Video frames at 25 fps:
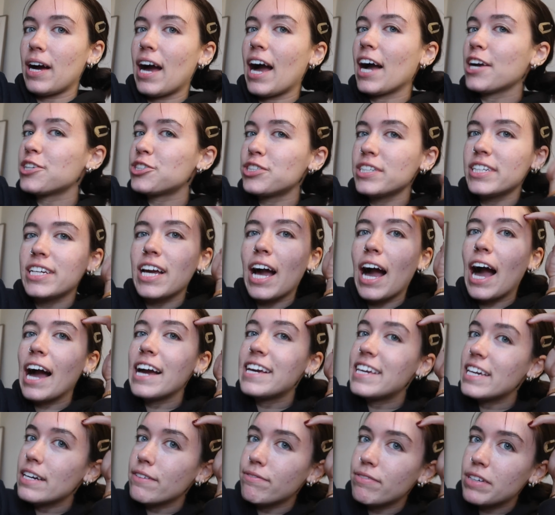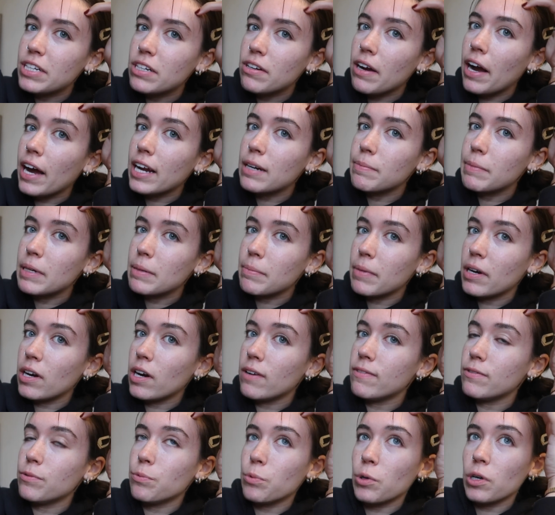Actually, I can't figure out how to make my
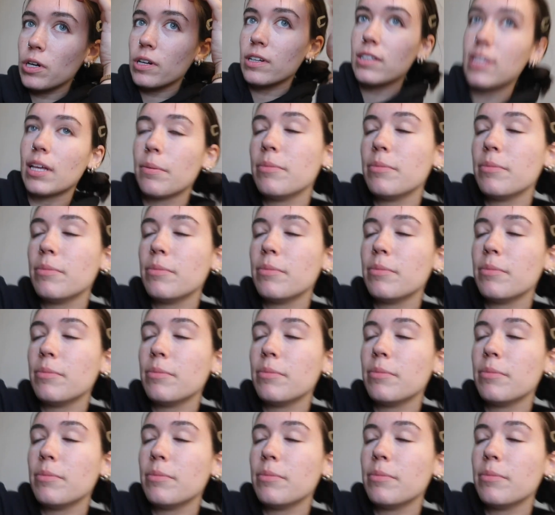oven work.